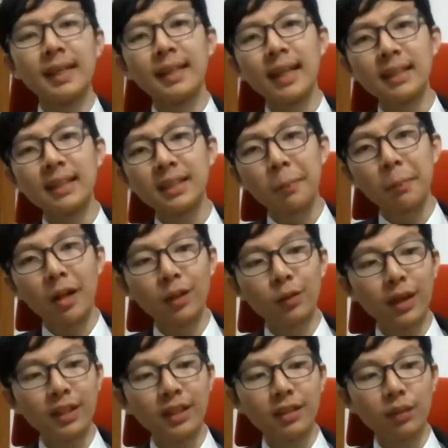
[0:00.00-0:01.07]
Next up, All
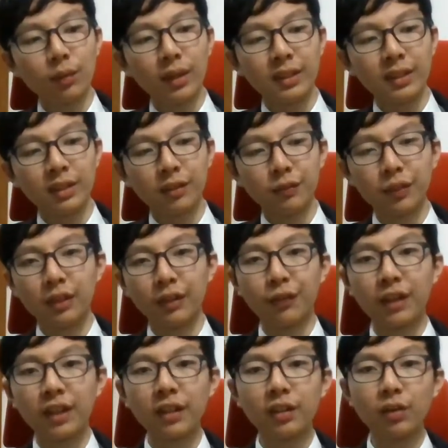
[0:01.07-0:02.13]
Quiet on the Western Front, a
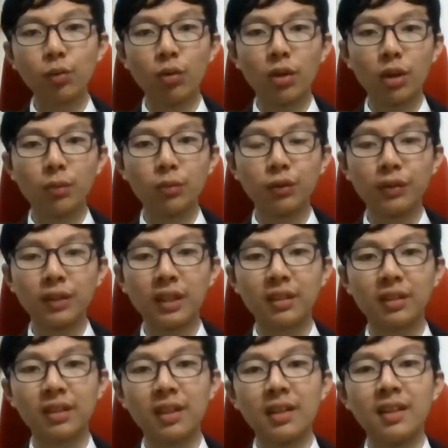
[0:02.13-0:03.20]
very good war movie
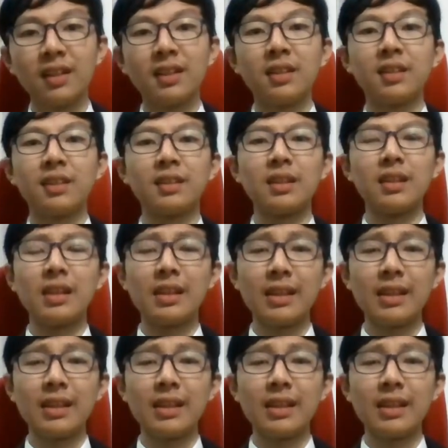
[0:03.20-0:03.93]
that um,